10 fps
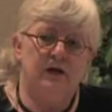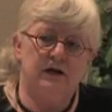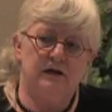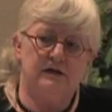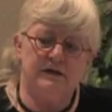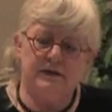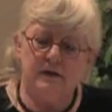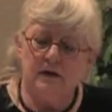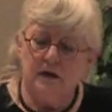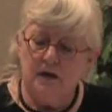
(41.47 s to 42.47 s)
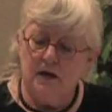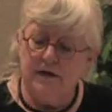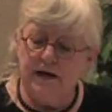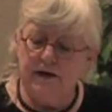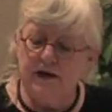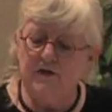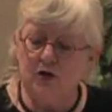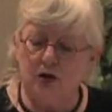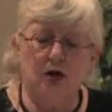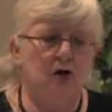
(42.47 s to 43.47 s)
is that
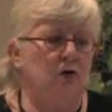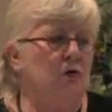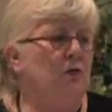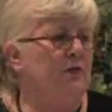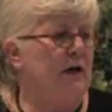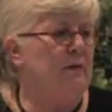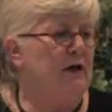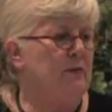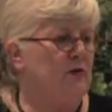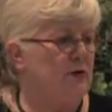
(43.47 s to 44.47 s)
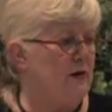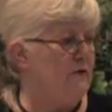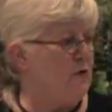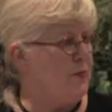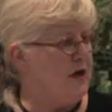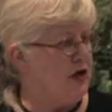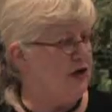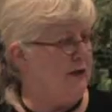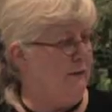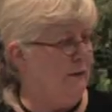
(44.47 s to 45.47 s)
even though they may be looking for a
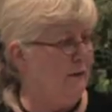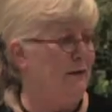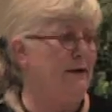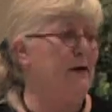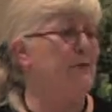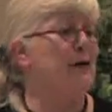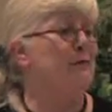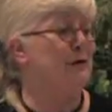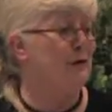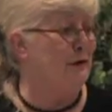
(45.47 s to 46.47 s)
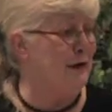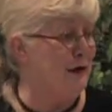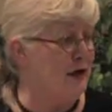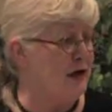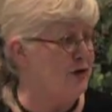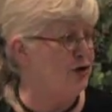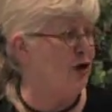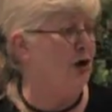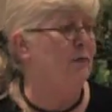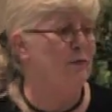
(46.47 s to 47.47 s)
paycheck and they may be needing a
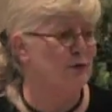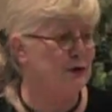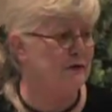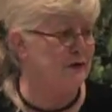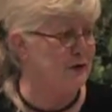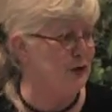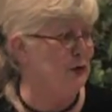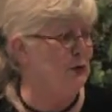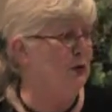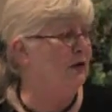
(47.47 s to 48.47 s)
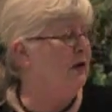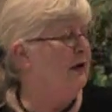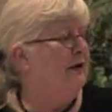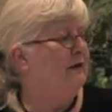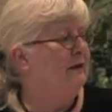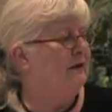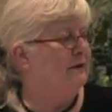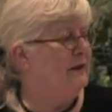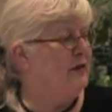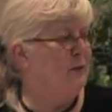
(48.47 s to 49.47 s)
job, most of us do
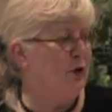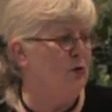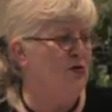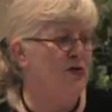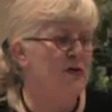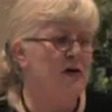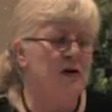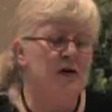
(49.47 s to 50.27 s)
need both,